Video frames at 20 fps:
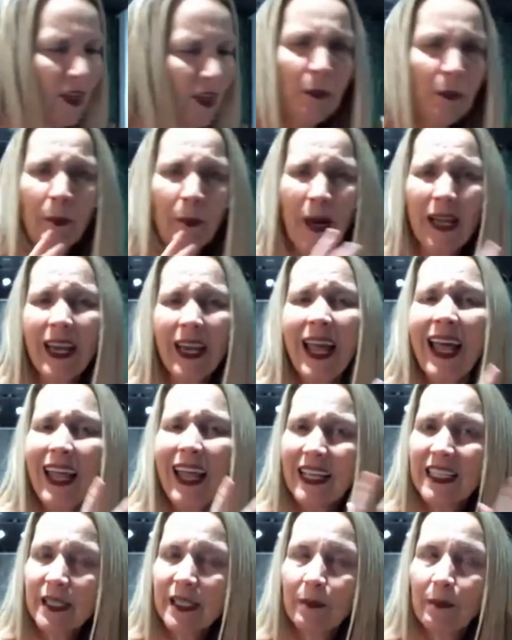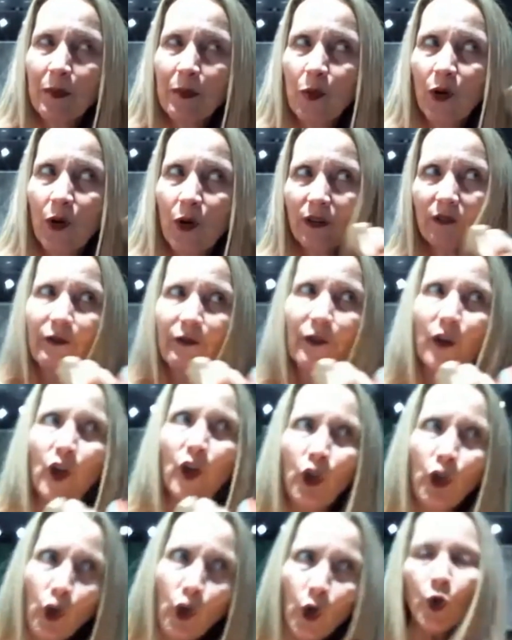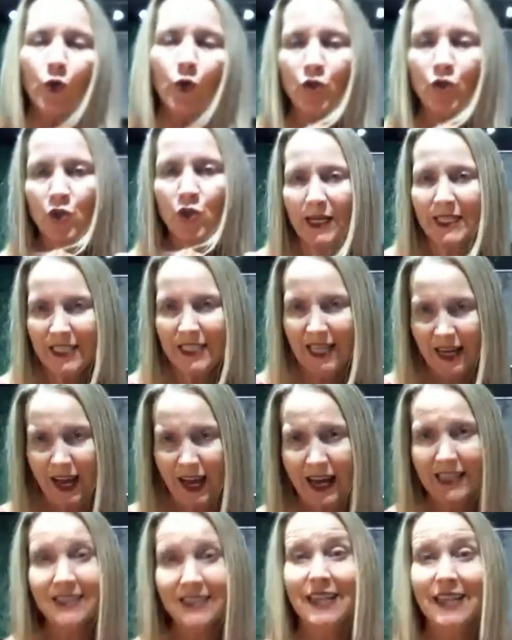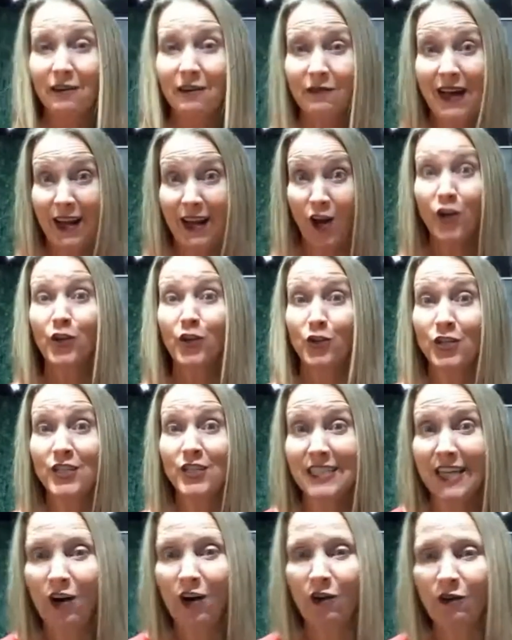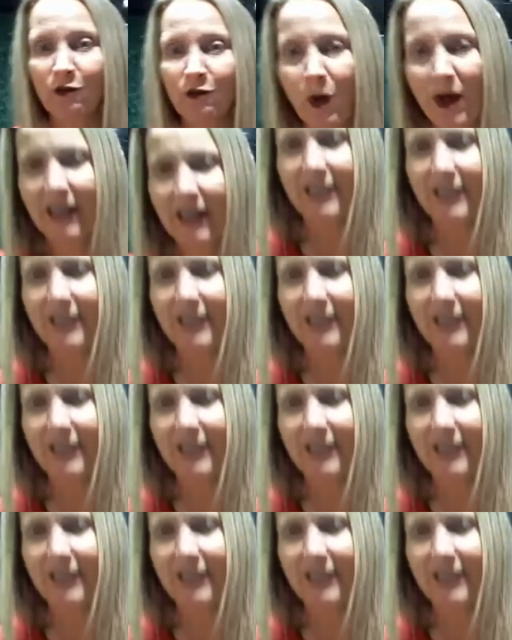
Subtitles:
But it's important for you to identify on yourself what